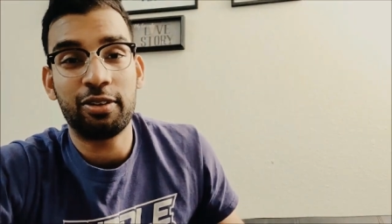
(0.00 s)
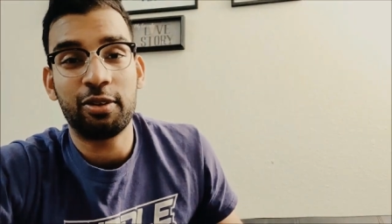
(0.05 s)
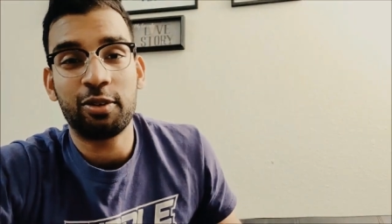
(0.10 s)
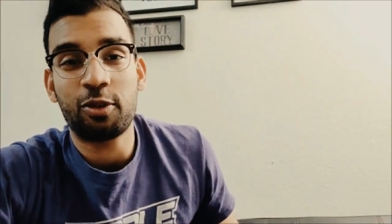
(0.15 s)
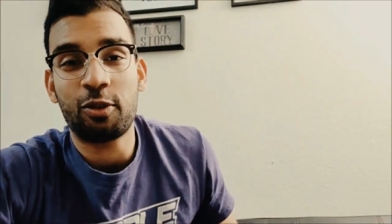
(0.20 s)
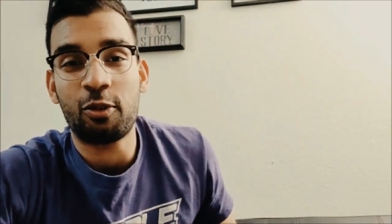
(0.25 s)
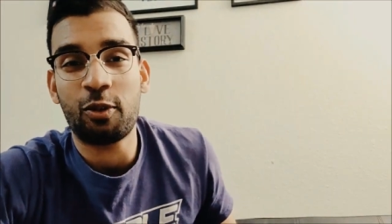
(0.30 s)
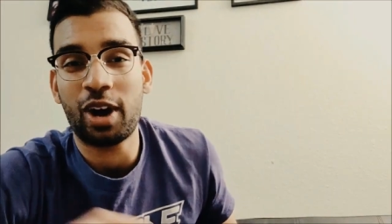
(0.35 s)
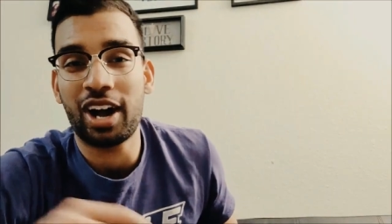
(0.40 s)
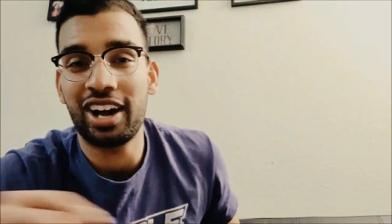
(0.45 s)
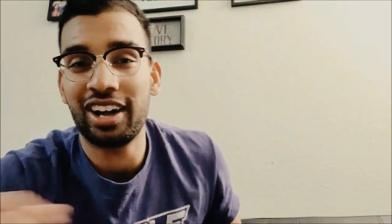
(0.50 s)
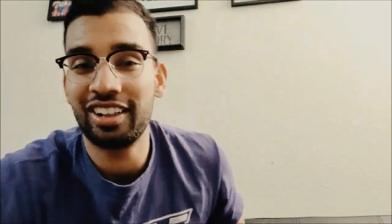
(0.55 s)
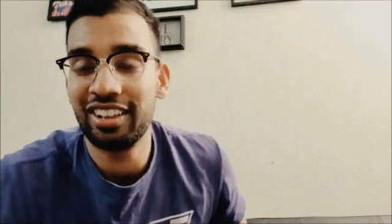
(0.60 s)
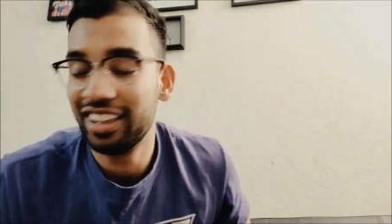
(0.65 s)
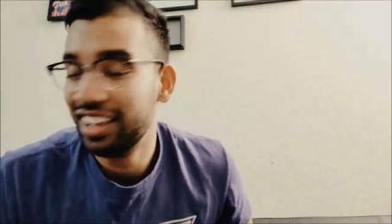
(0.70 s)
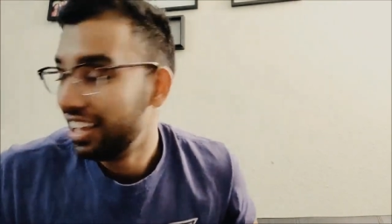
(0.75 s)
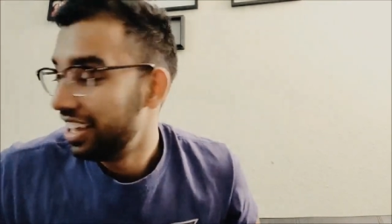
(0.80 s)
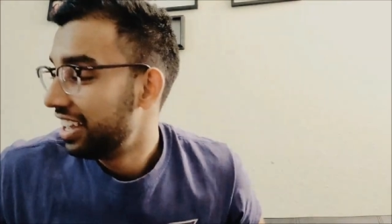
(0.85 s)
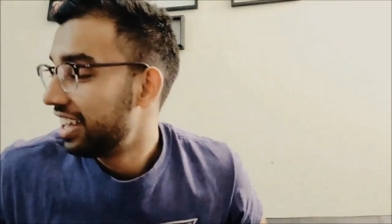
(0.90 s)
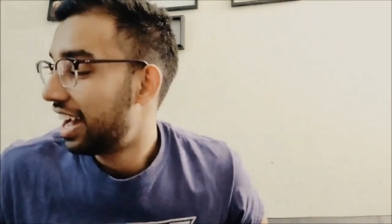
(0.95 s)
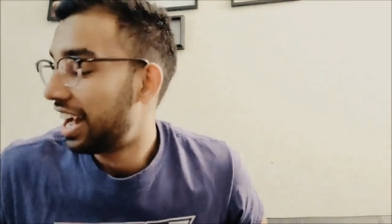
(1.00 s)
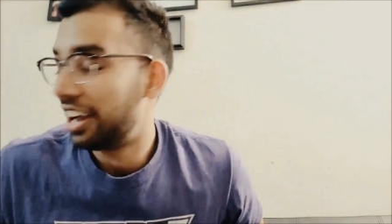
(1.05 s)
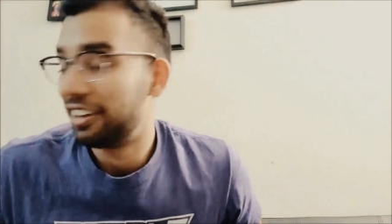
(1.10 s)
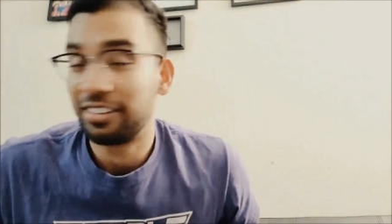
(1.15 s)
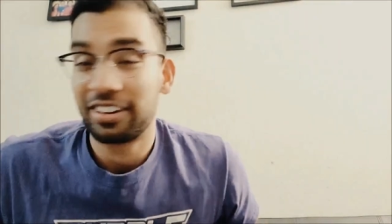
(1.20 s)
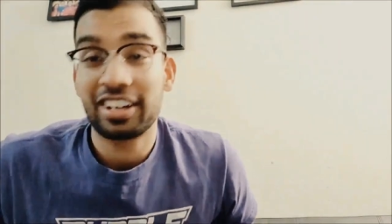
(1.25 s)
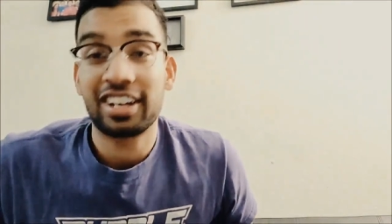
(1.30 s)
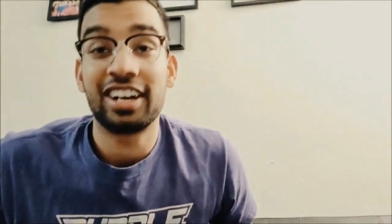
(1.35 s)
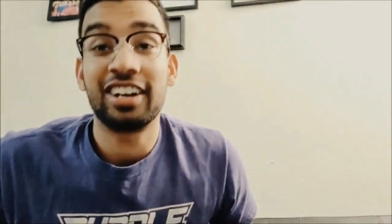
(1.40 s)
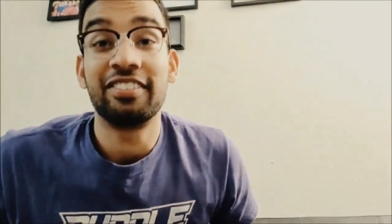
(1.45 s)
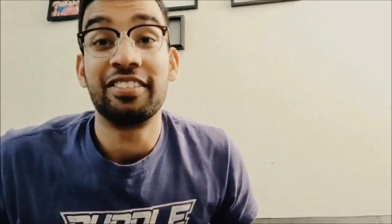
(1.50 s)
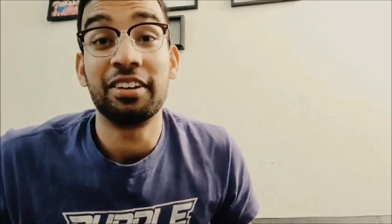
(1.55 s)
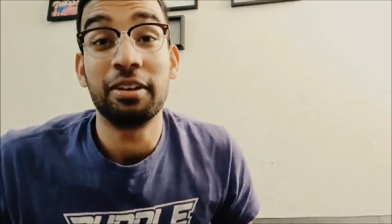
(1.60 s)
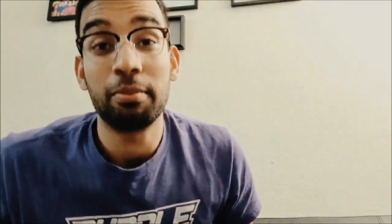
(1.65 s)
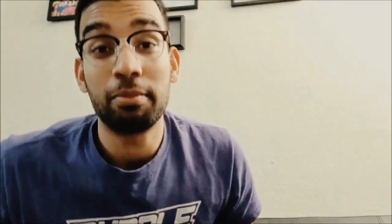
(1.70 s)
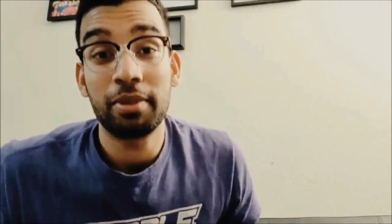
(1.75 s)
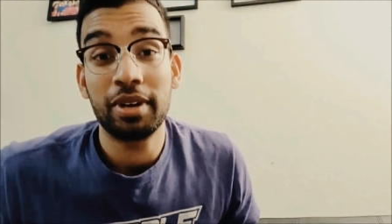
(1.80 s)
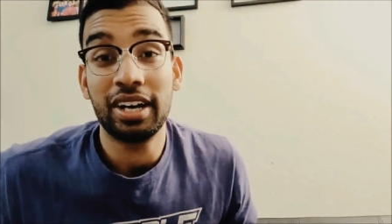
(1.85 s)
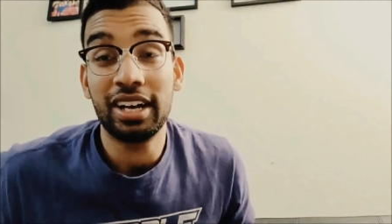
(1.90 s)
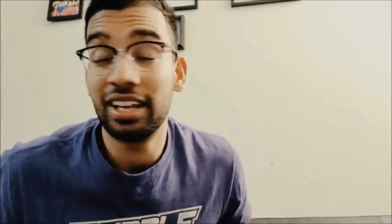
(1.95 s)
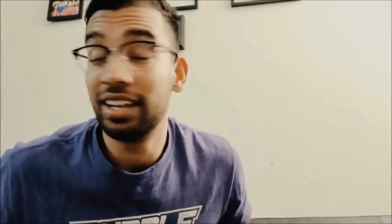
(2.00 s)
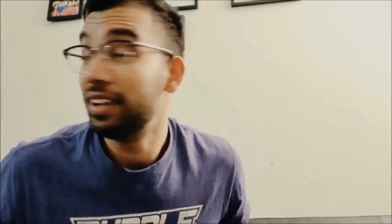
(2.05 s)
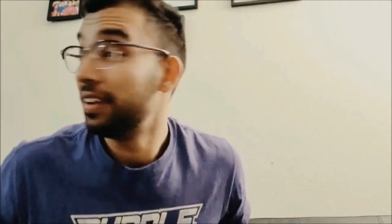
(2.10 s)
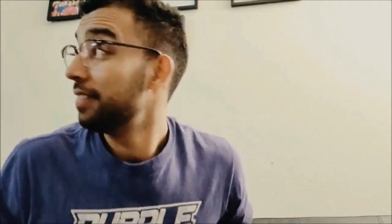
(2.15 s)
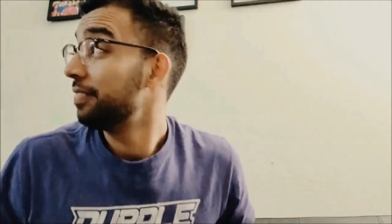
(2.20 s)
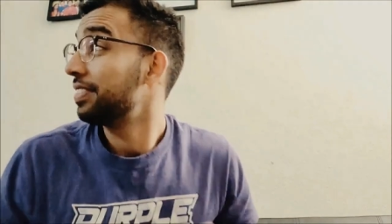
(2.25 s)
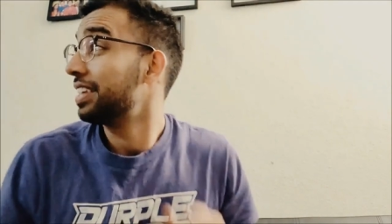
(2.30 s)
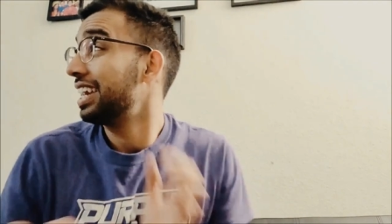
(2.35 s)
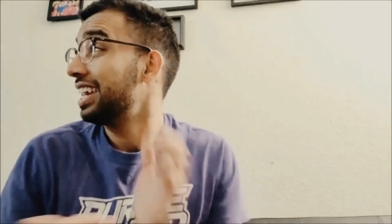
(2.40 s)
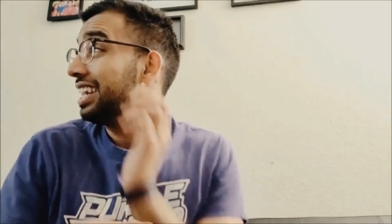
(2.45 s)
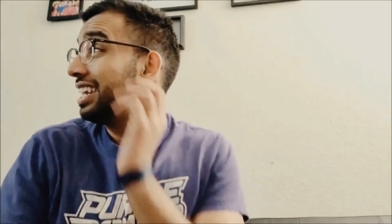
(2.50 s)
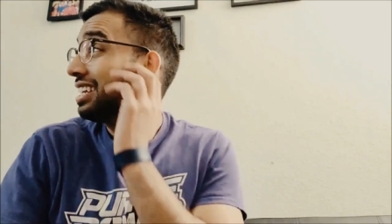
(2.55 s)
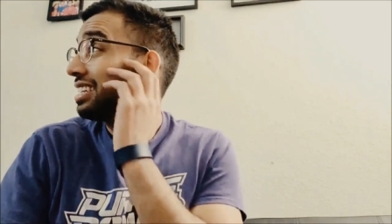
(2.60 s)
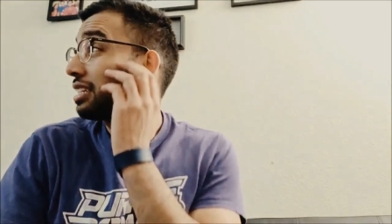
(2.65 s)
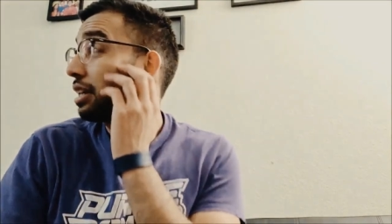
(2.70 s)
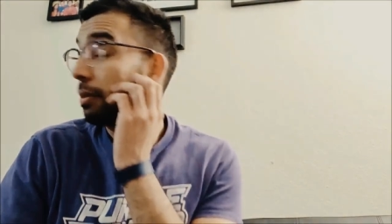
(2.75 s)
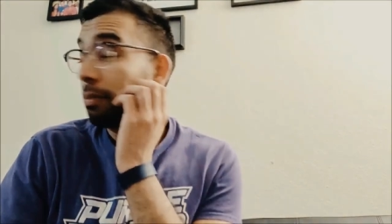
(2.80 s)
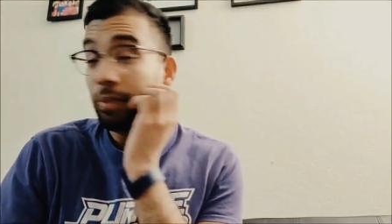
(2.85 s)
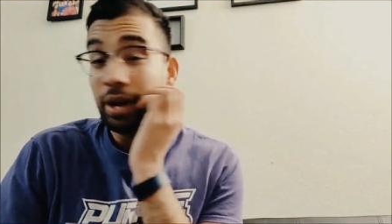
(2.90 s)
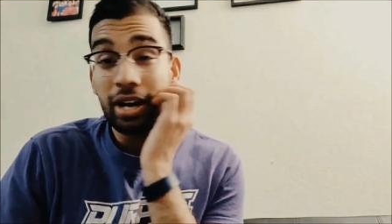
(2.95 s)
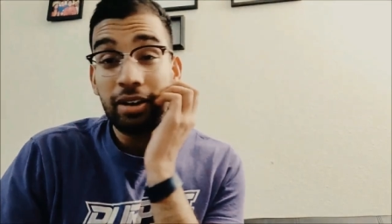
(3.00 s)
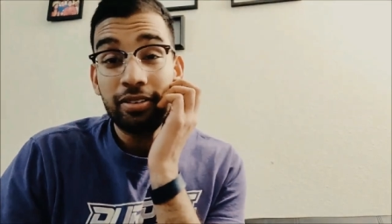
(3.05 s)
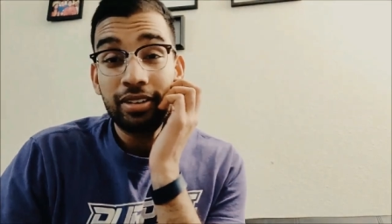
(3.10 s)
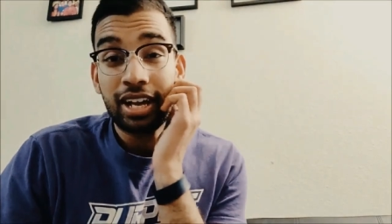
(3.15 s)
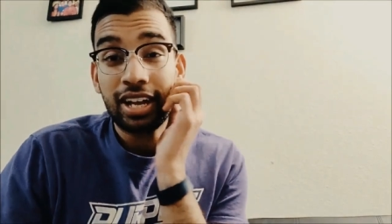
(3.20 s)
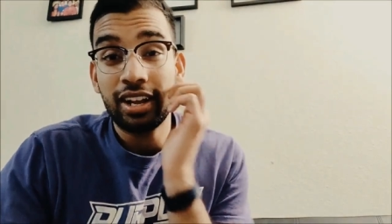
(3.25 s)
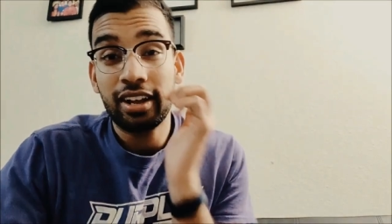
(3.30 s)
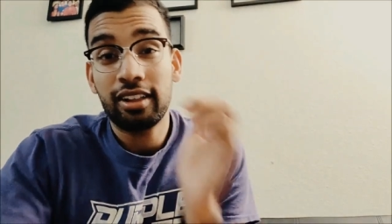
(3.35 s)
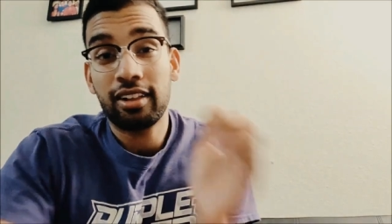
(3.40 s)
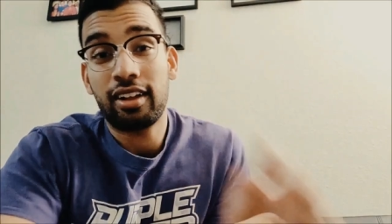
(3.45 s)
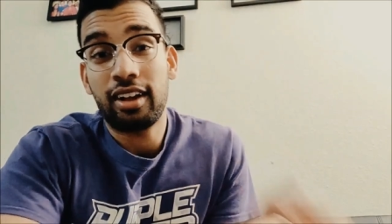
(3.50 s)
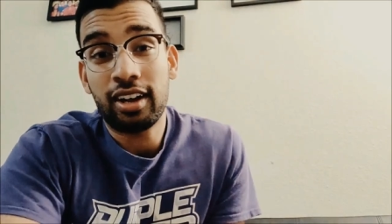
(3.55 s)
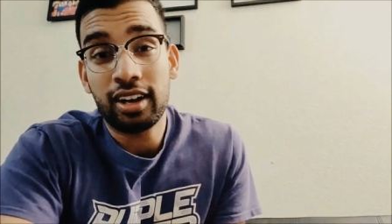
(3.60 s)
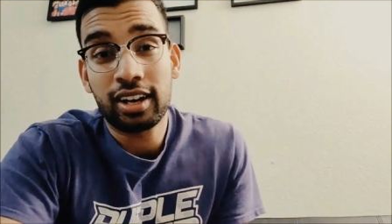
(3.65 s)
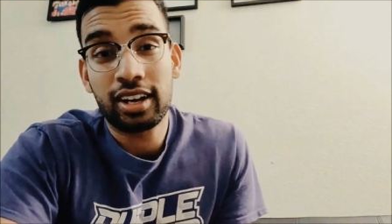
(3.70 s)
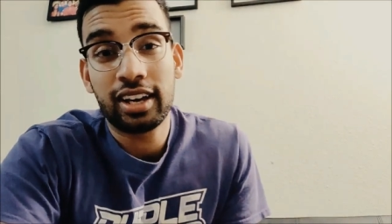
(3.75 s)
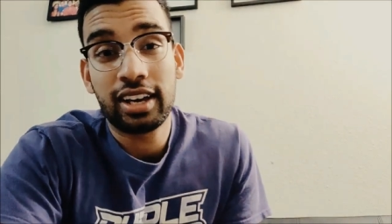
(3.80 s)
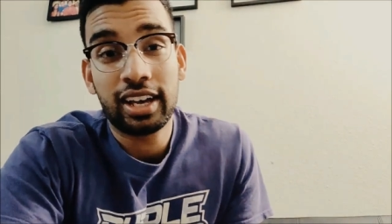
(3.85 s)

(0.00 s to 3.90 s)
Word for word: for a while. I recovered, but it is about nine o'clock,